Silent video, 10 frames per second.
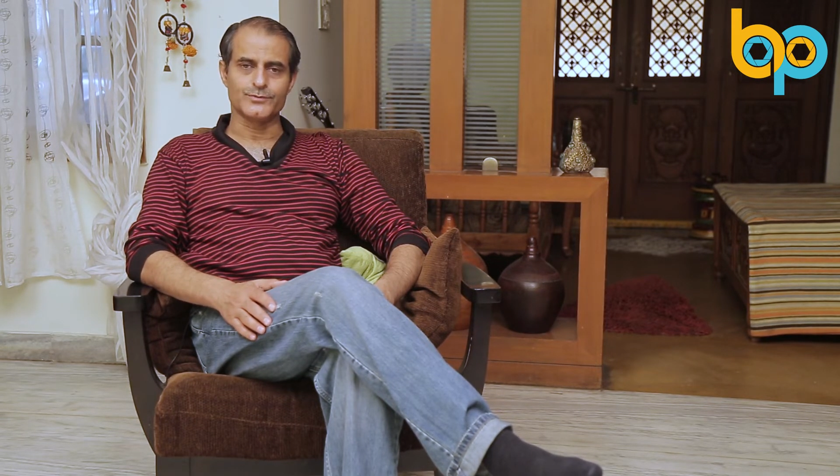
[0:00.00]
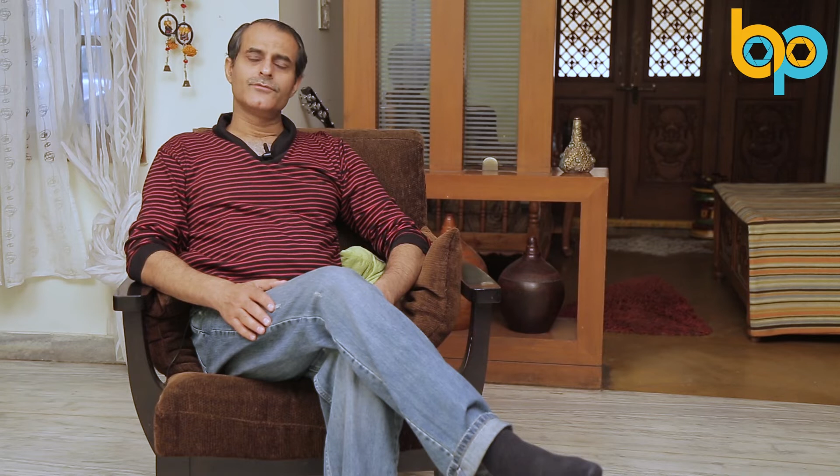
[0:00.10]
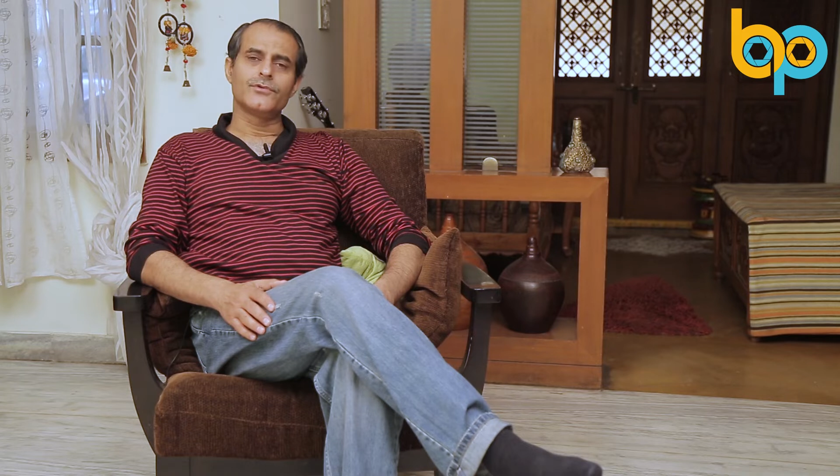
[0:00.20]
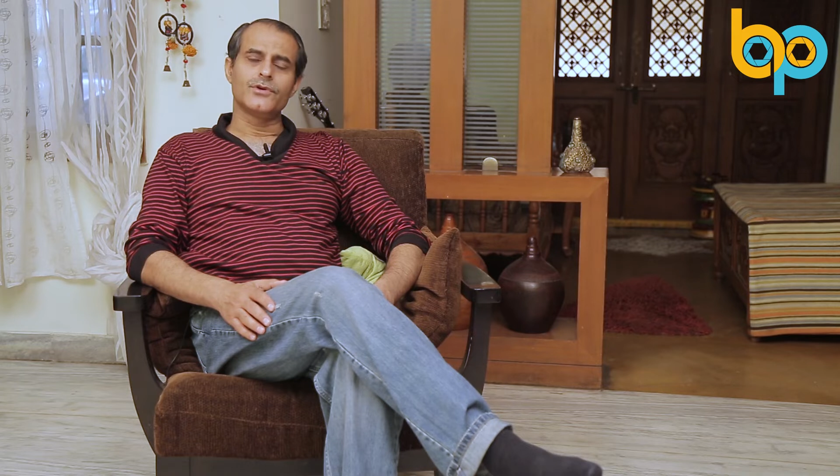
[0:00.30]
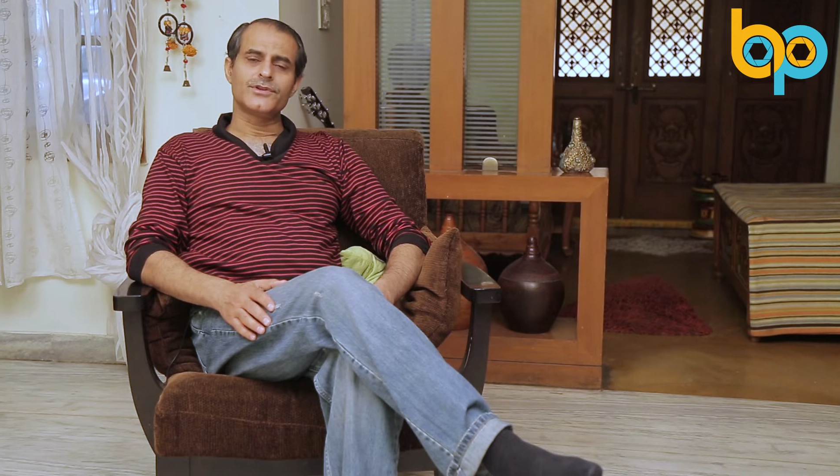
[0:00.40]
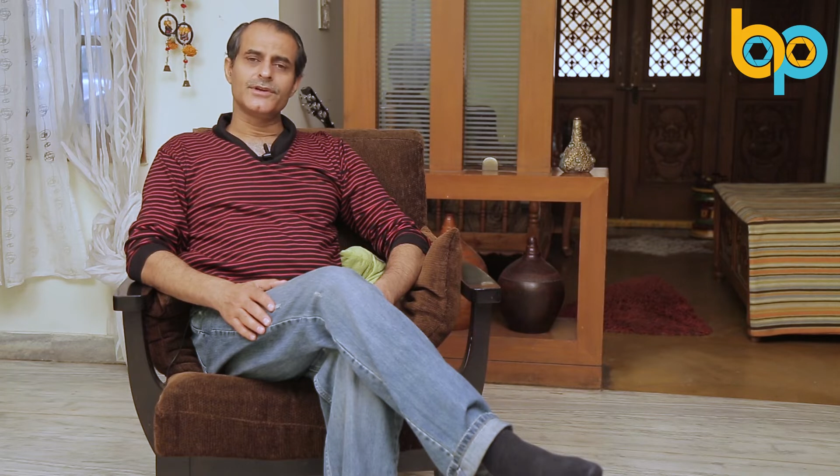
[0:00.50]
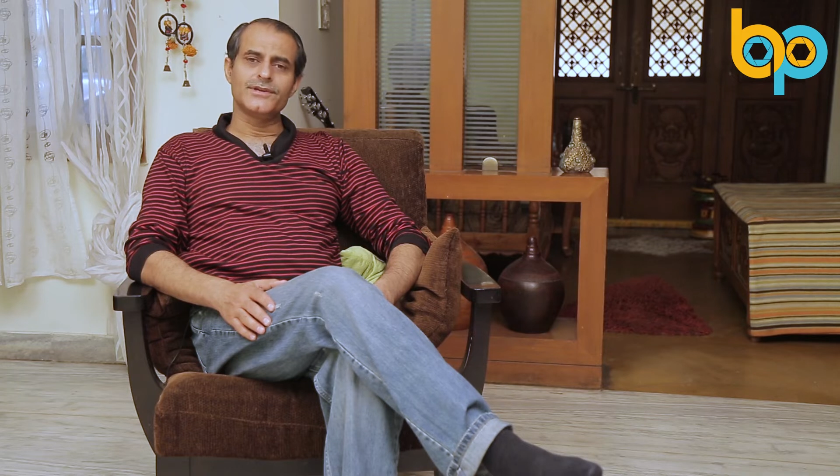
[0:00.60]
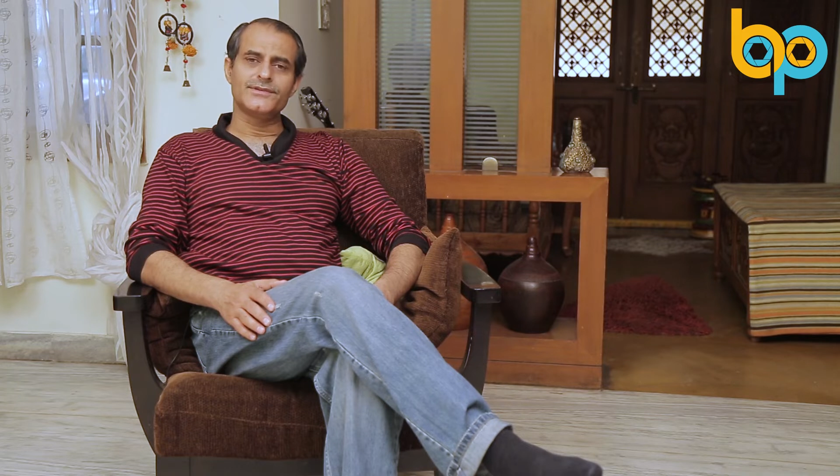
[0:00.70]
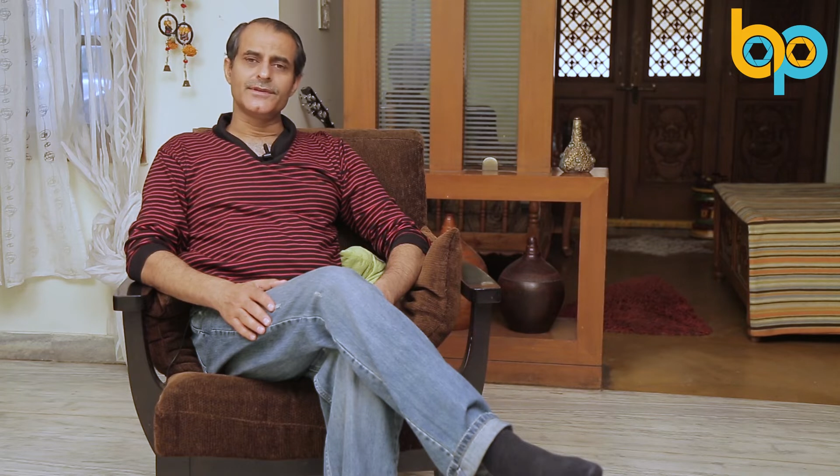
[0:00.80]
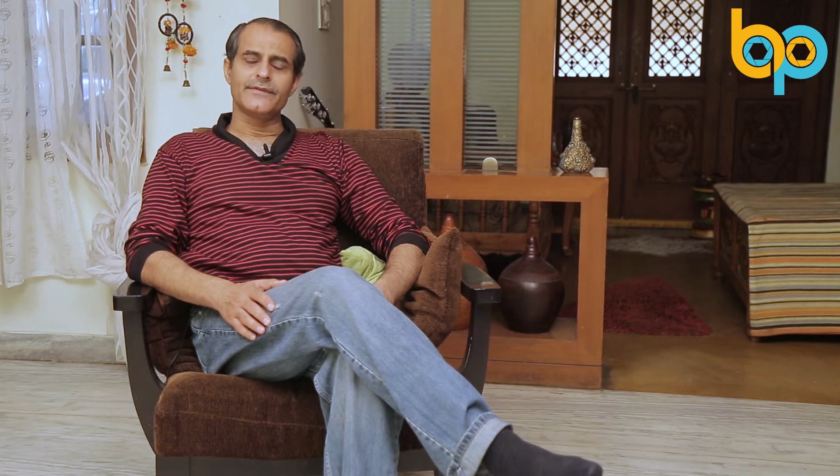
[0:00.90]
Fourth
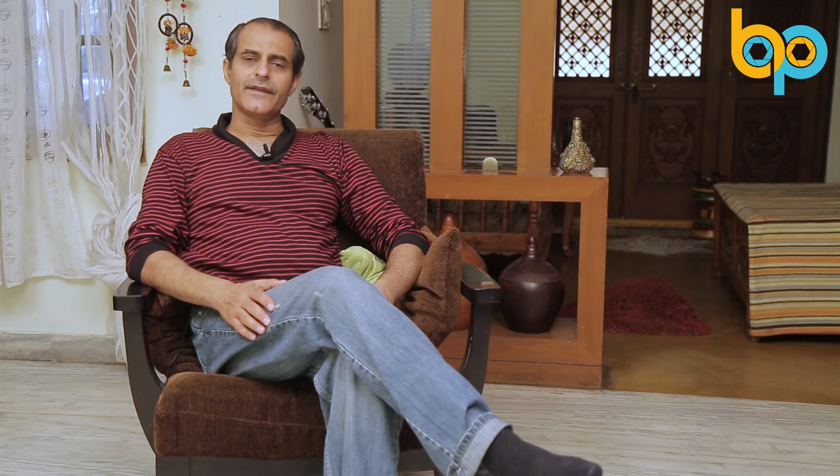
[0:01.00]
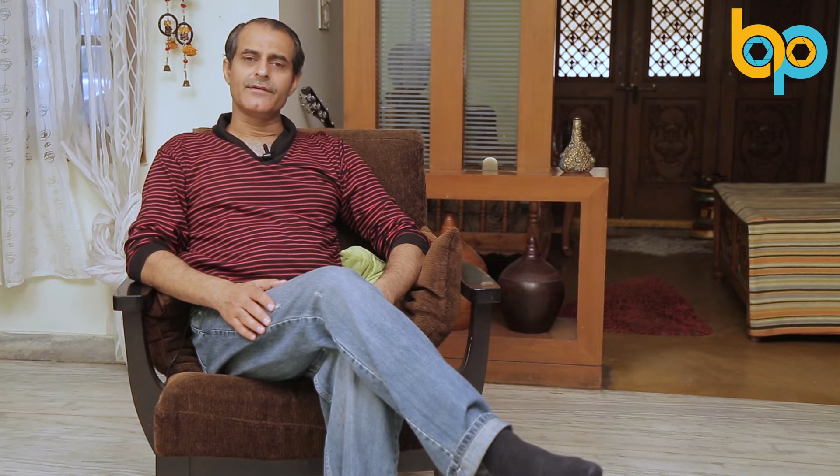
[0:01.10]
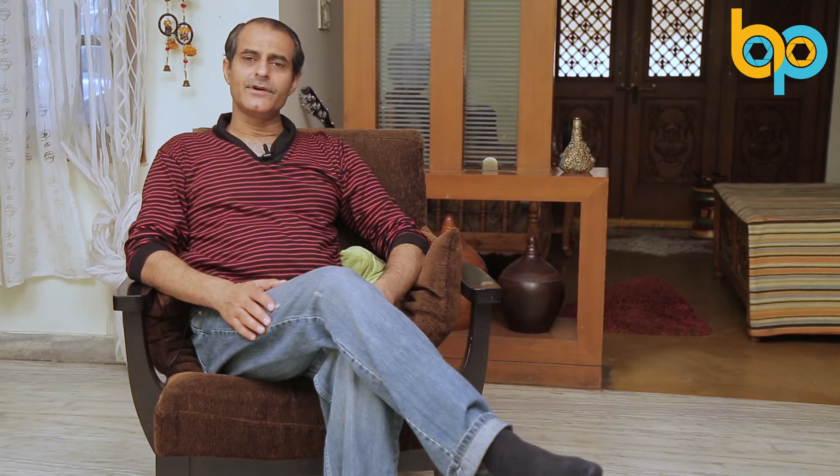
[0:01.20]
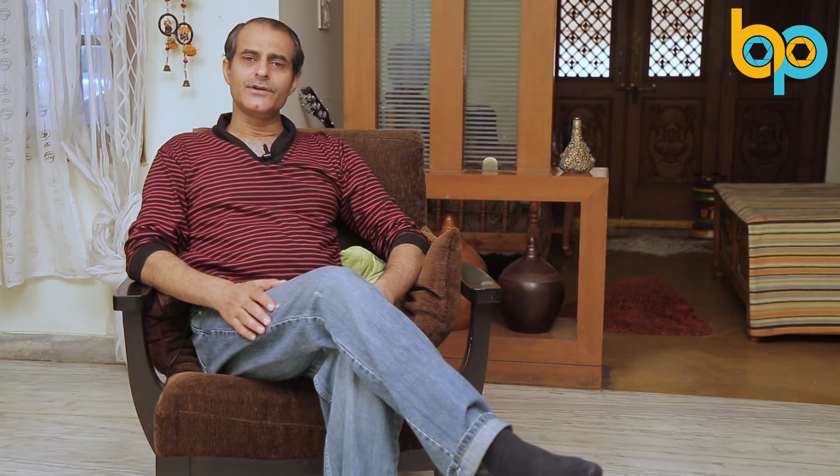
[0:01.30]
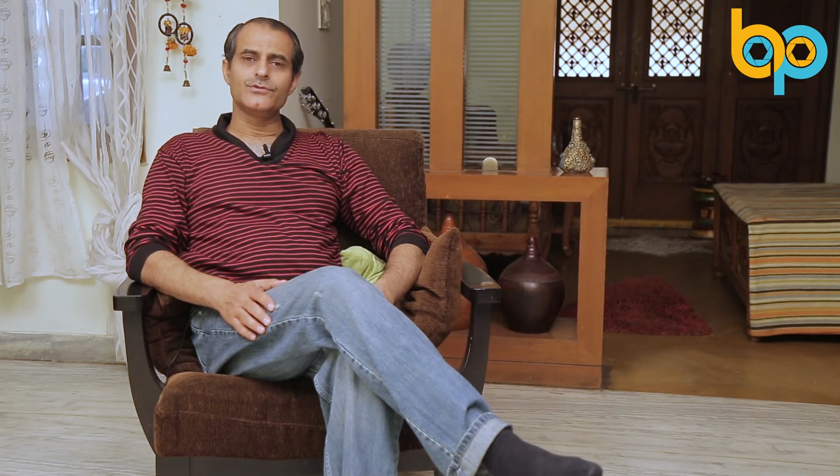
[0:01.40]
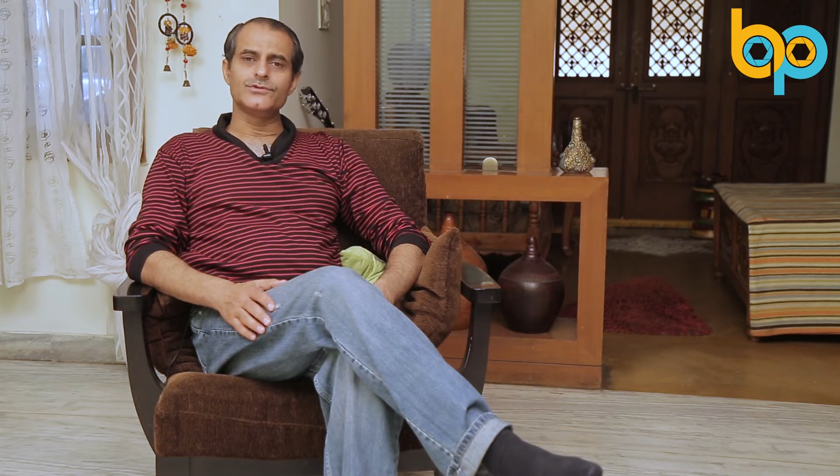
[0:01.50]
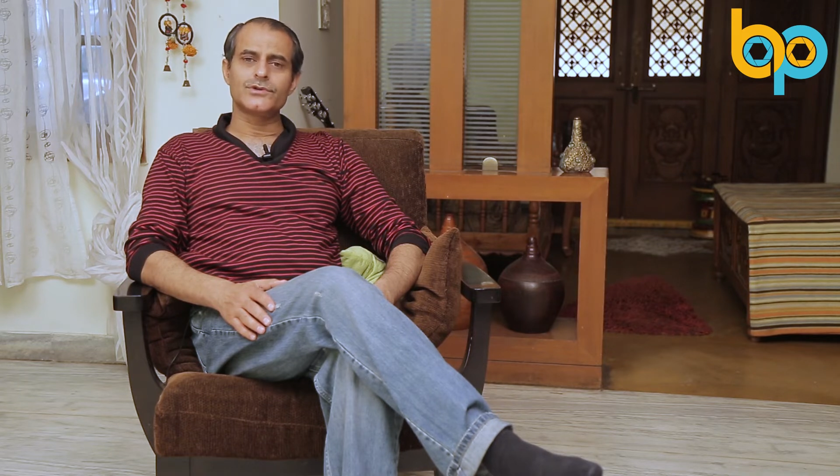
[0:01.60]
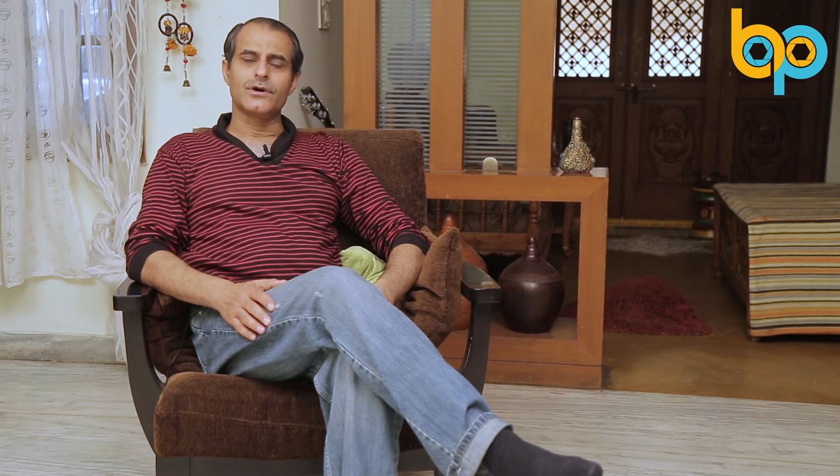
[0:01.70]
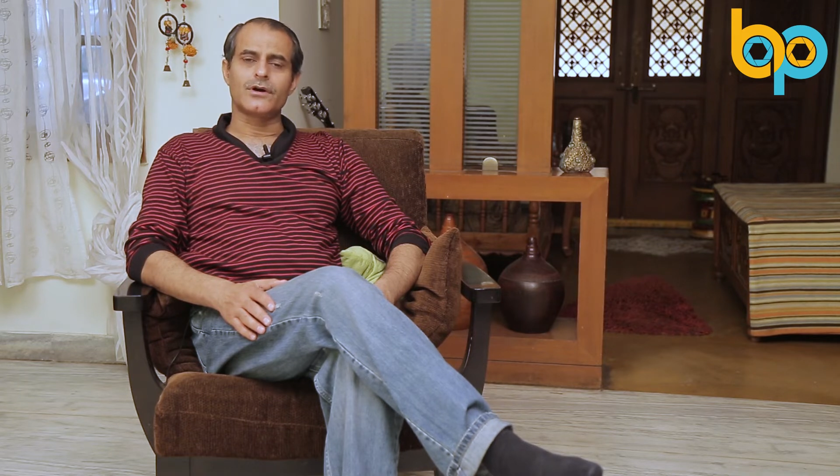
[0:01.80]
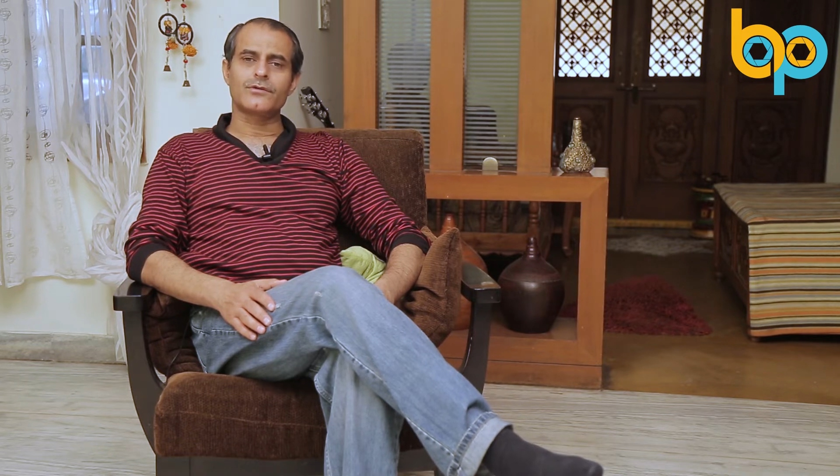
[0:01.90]
is never use
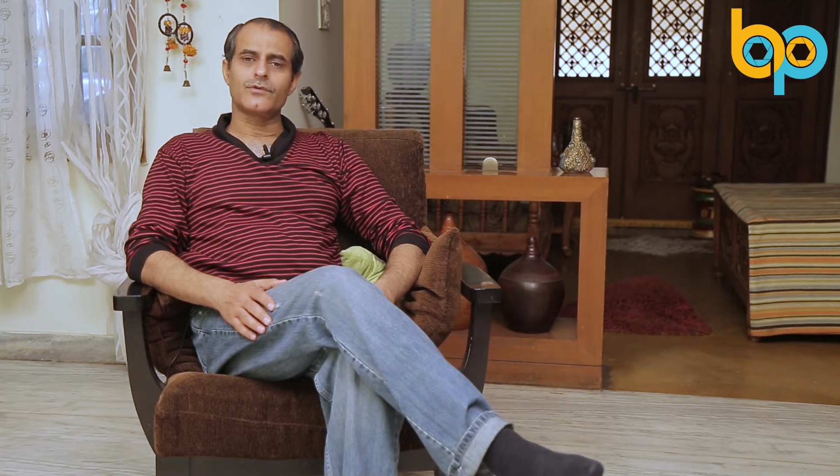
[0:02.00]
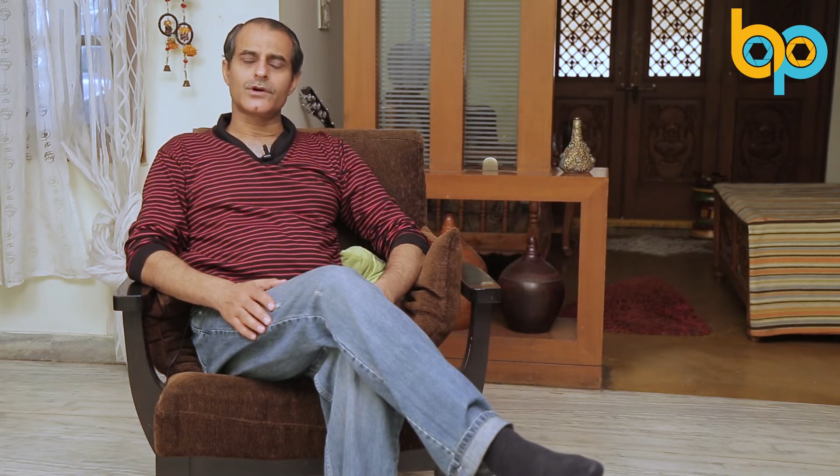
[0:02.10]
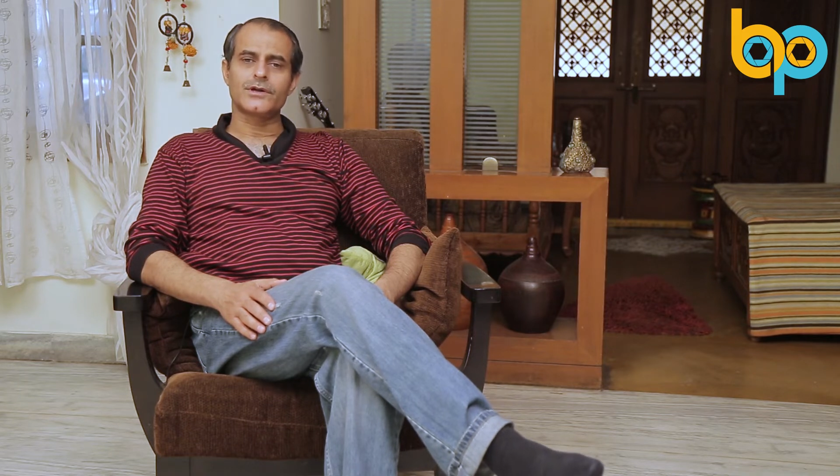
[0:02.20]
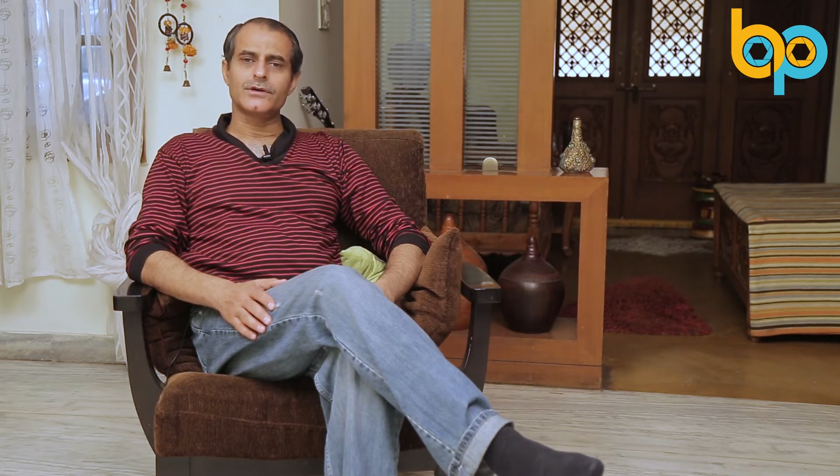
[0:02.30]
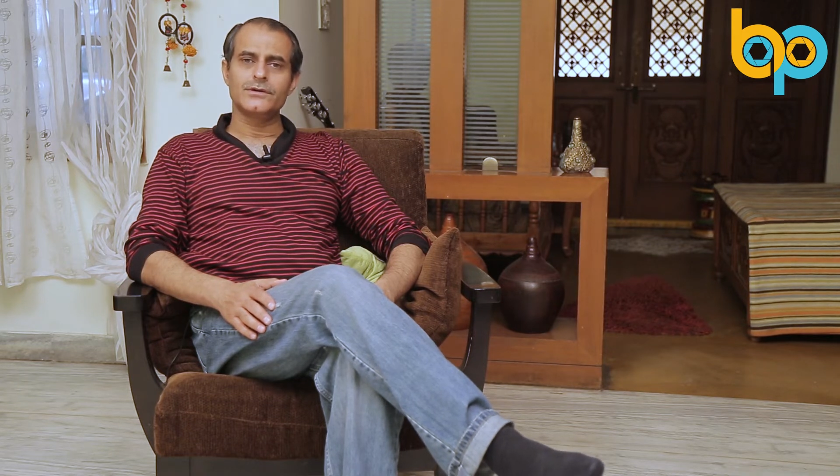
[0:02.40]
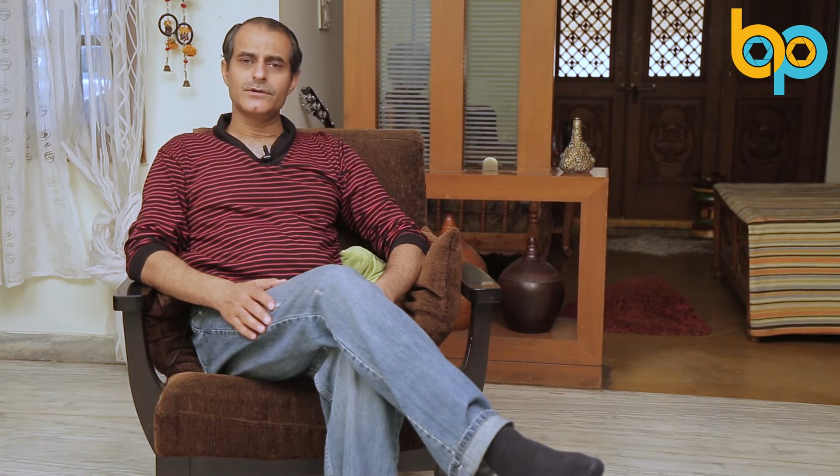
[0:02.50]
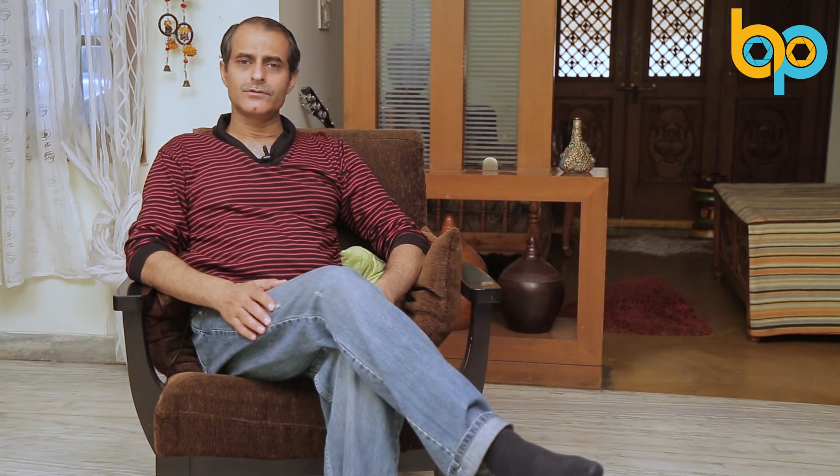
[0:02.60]
hot water